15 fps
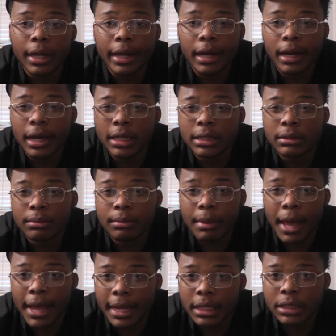and I got some
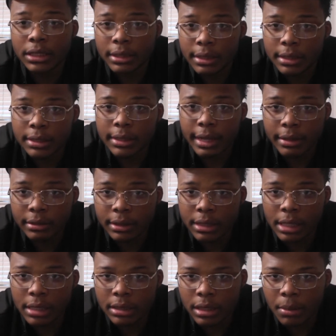mac and cheese
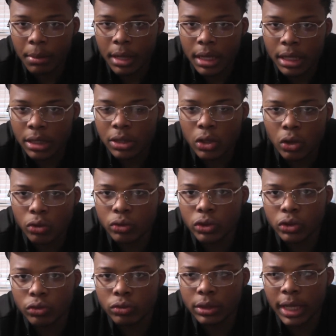downstairs. I'm gonna eat
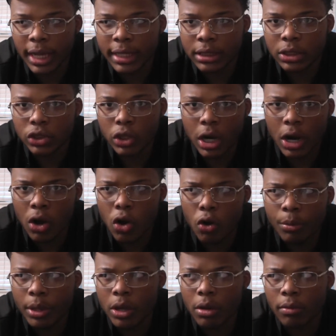those two things to try and
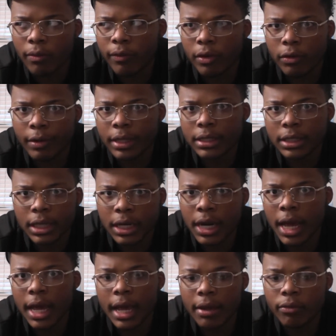hold me over for the rest of the
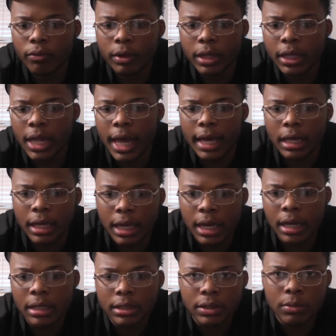night and really like get
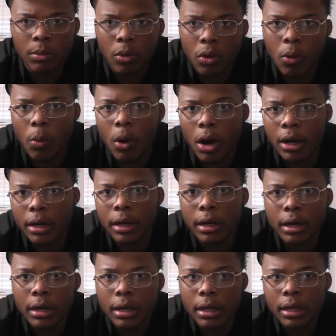in some more water.
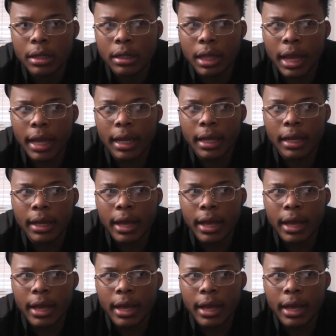Like,